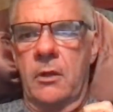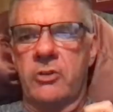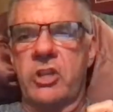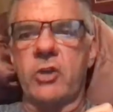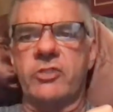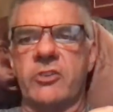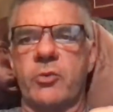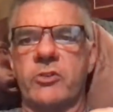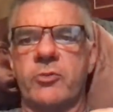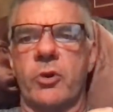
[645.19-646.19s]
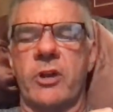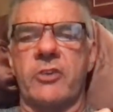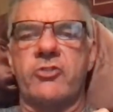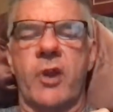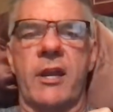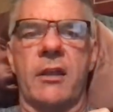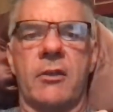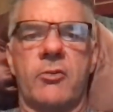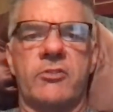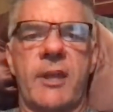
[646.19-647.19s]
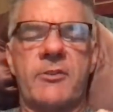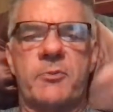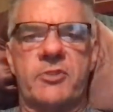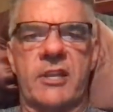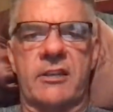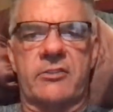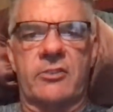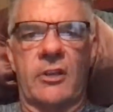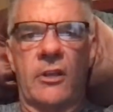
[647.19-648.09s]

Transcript: Gio says, what's the word on trading Chris Ouch Porzingis?